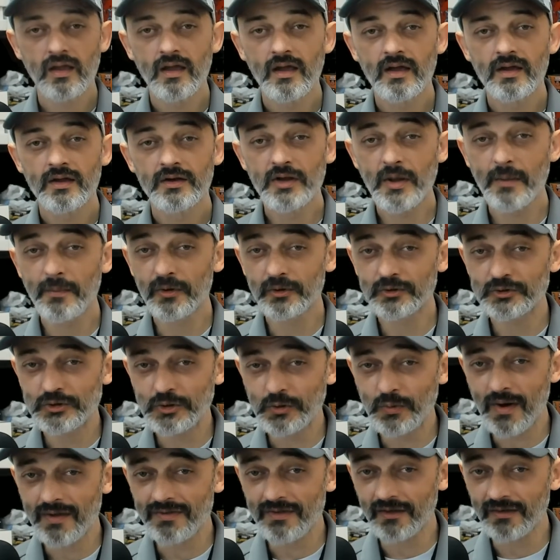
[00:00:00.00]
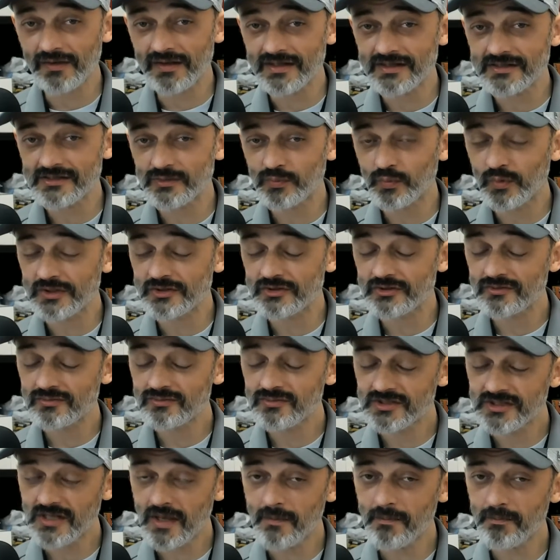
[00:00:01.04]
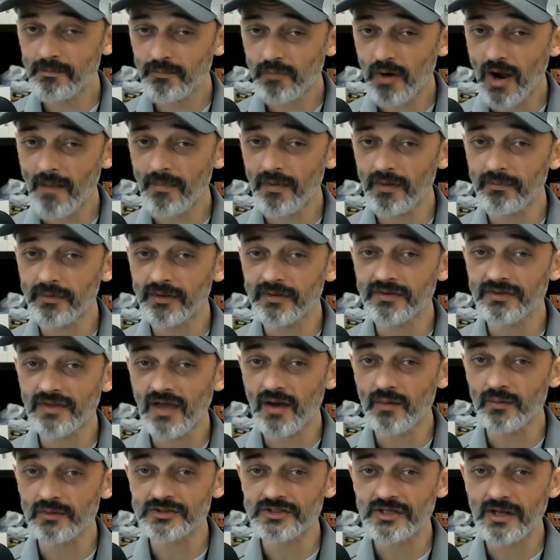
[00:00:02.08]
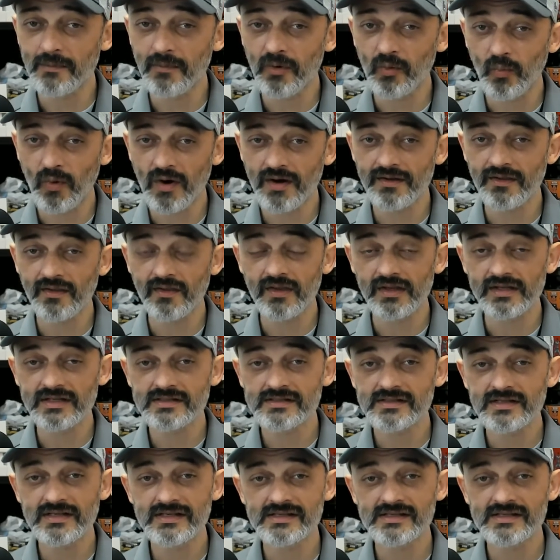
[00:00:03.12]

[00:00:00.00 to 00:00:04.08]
Number 2 on the list, which some probably thought was number 1 on the list,